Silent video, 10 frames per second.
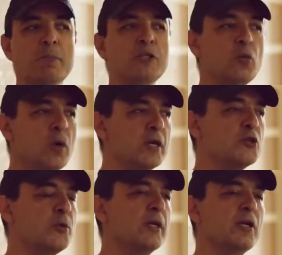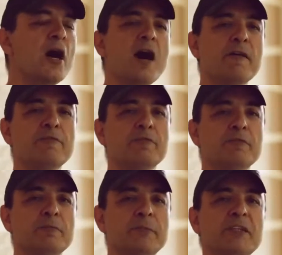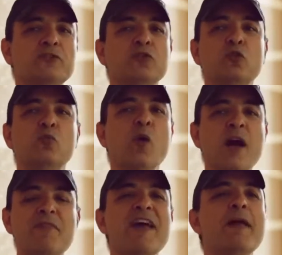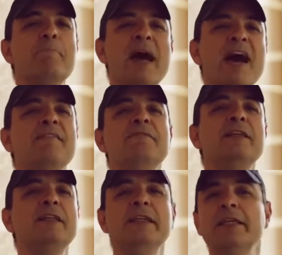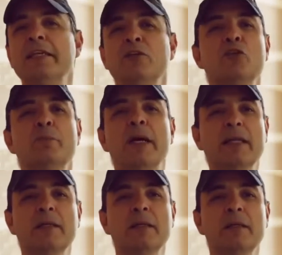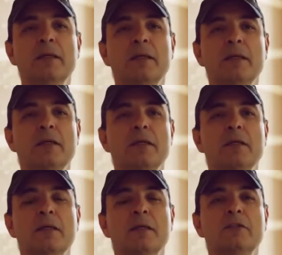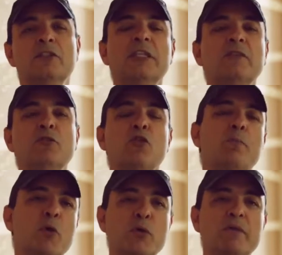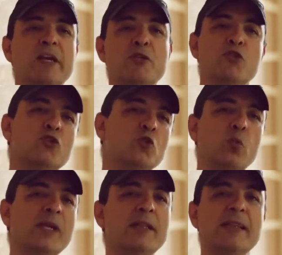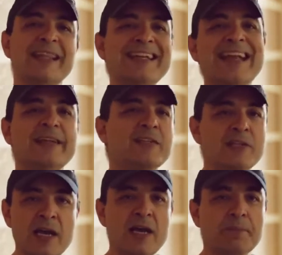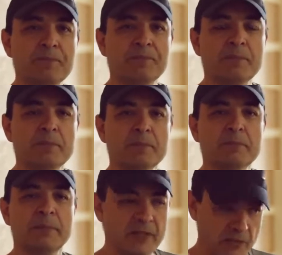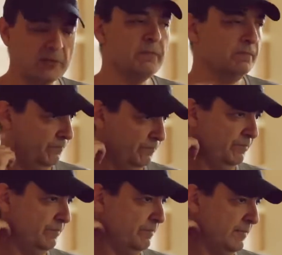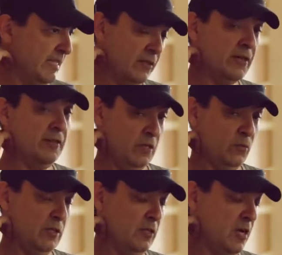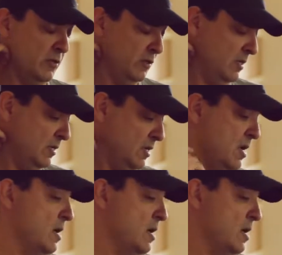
But you want to shrug it off because you want that bad feeling in your belly to give you the motivation to win the next time. Because that's another thing with a loss, see?